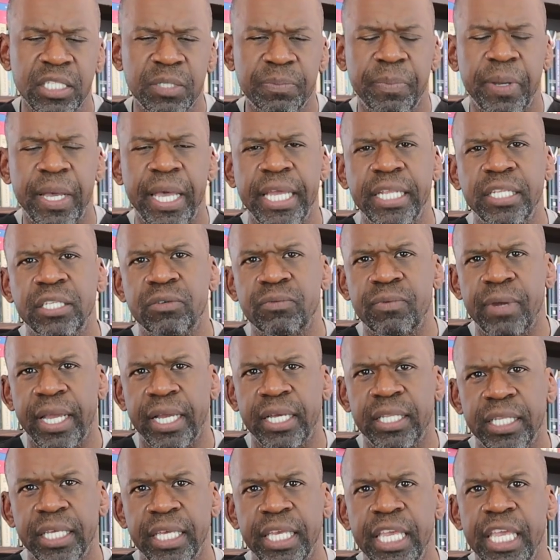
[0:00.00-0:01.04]
the spine
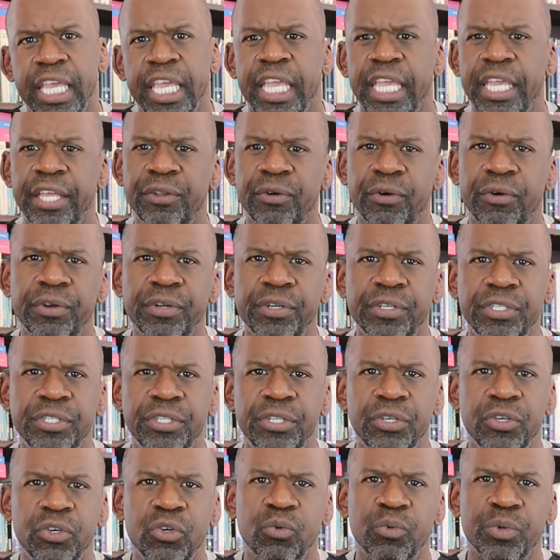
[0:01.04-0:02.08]
directly in order
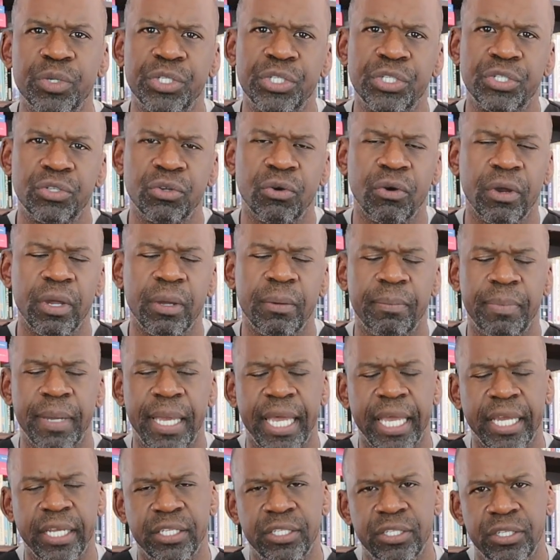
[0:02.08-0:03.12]
to restore it
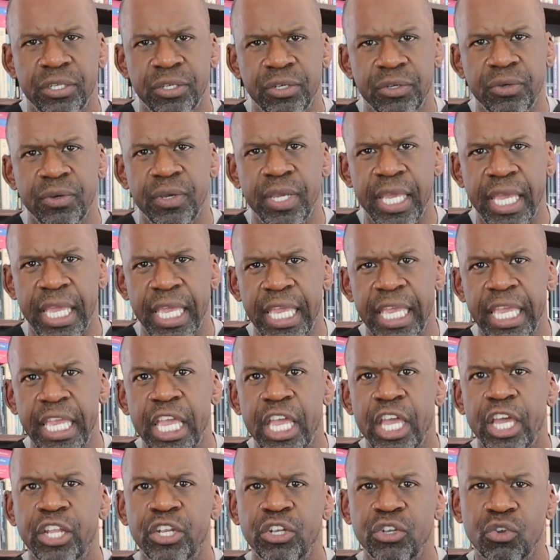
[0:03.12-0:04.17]
back to a
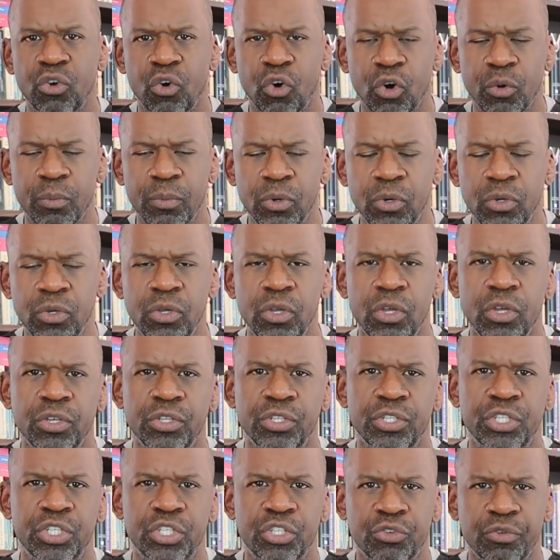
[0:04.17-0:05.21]
normal,
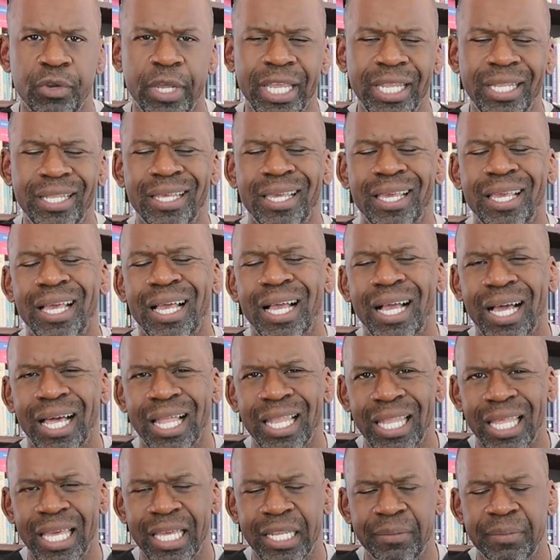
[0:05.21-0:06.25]
straight
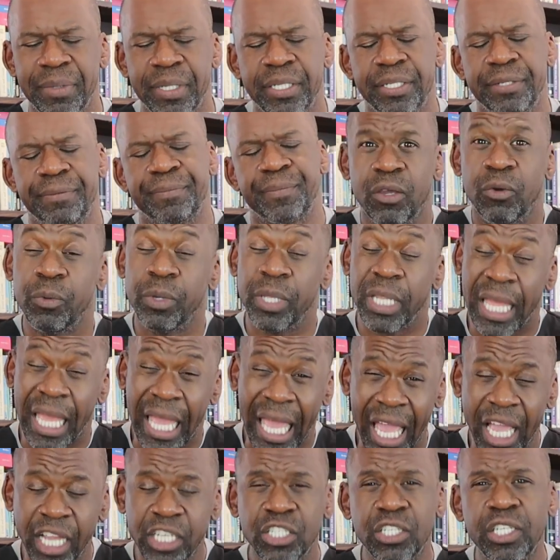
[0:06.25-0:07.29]
alignment. We
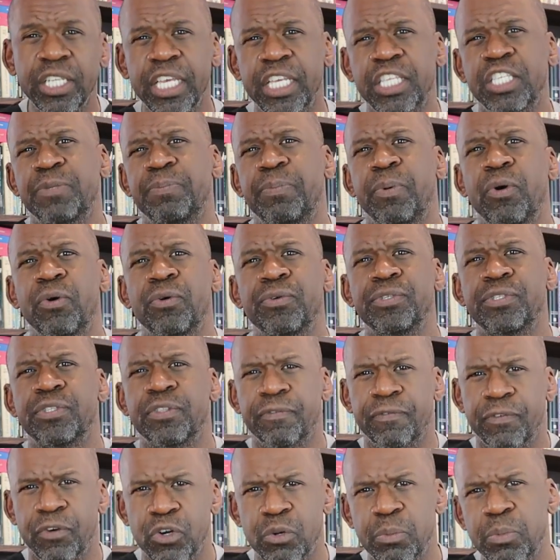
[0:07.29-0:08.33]
actually exposed
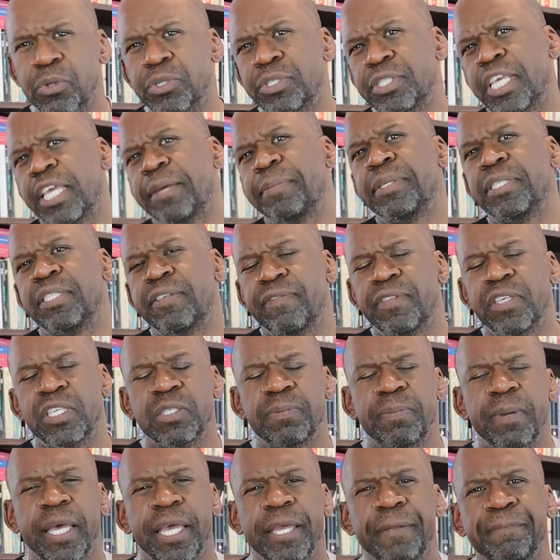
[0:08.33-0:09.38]
the vertebral segments of the
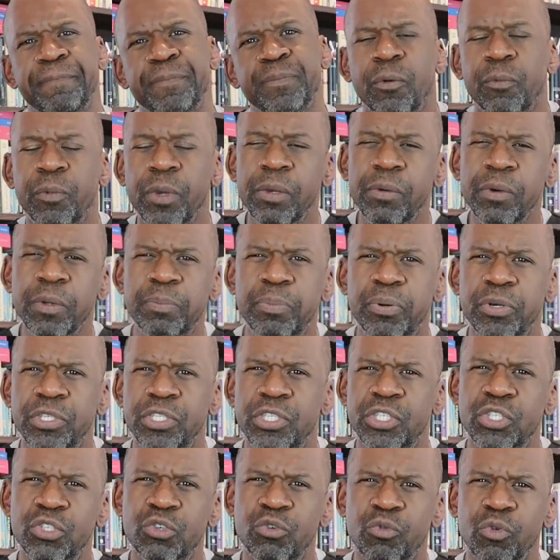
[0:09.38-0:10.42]
spine. We would put
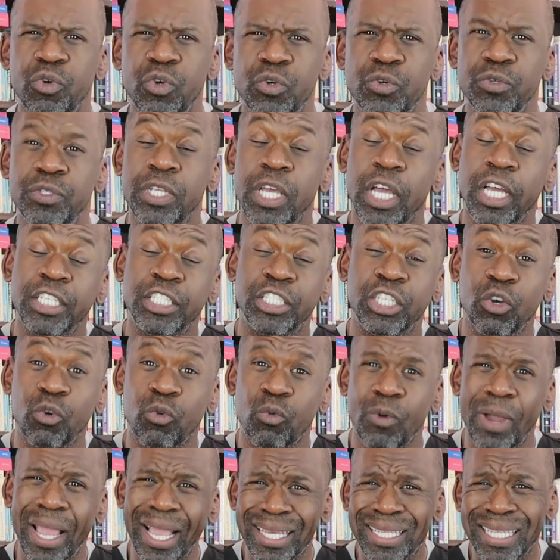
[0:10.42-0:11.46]
screws
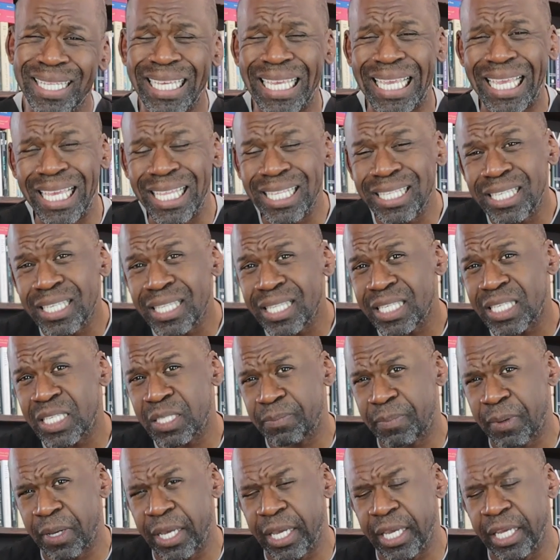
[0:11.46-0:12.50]
directly into the
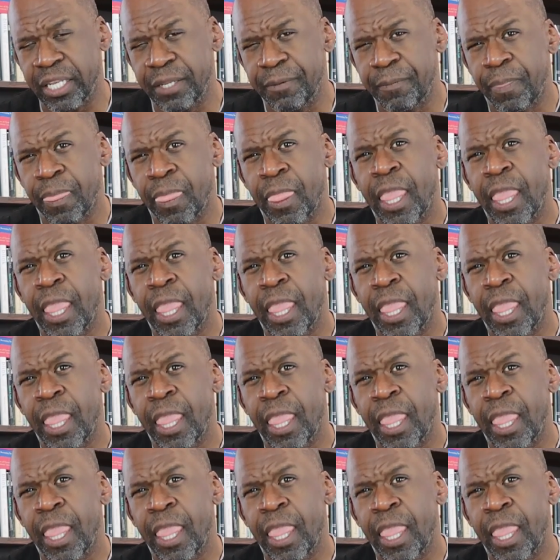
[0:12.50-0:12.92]
spine